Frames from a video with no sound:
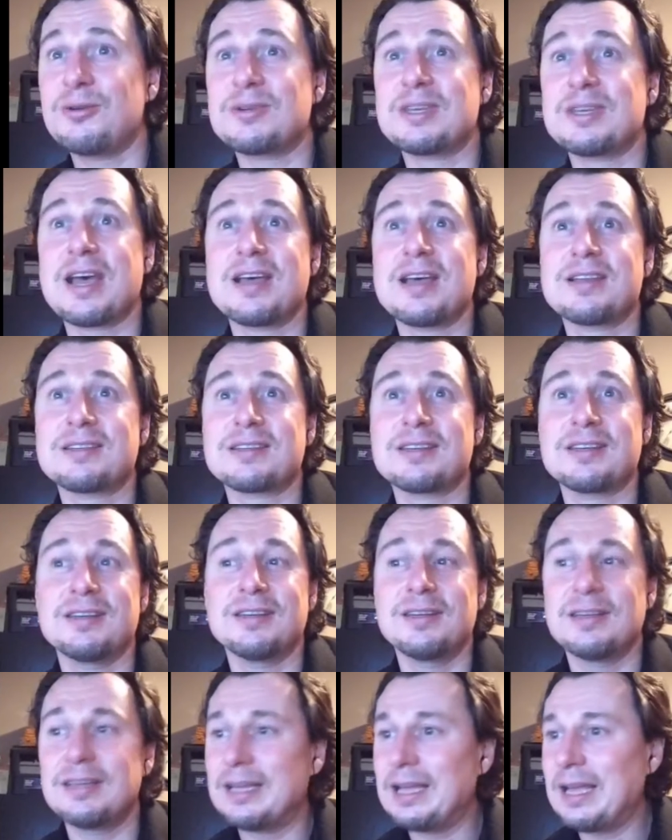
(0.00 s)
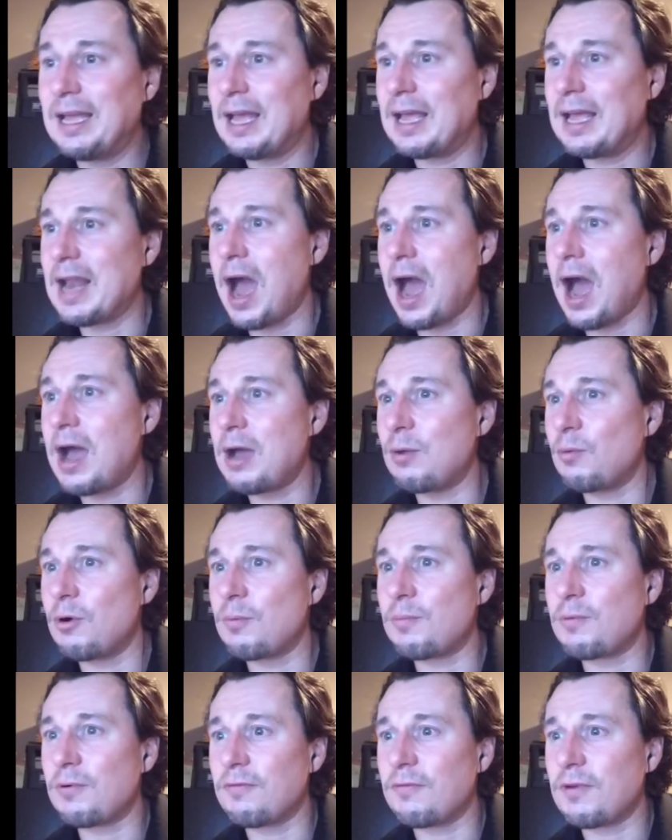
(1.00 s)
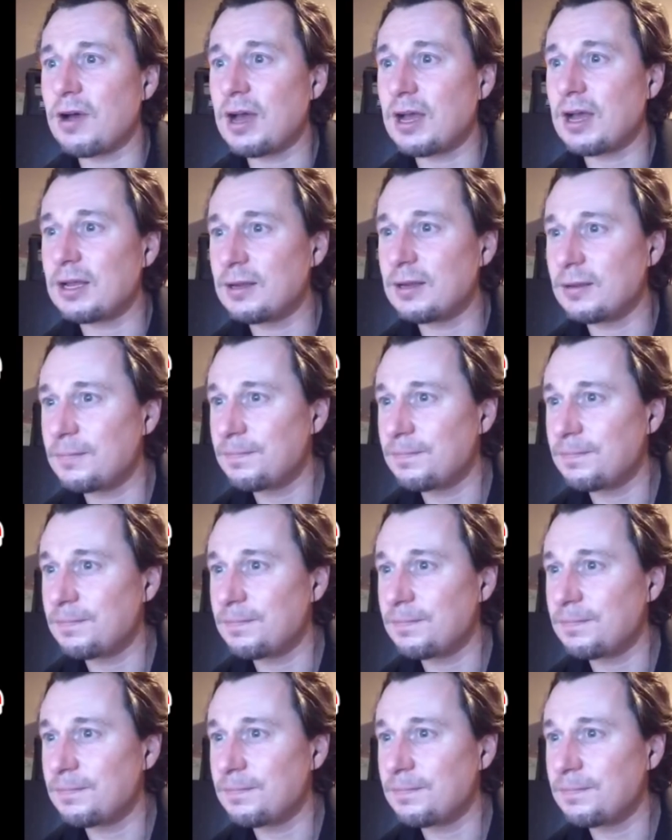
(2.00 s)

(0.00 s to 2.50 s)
is ask, and I will provide.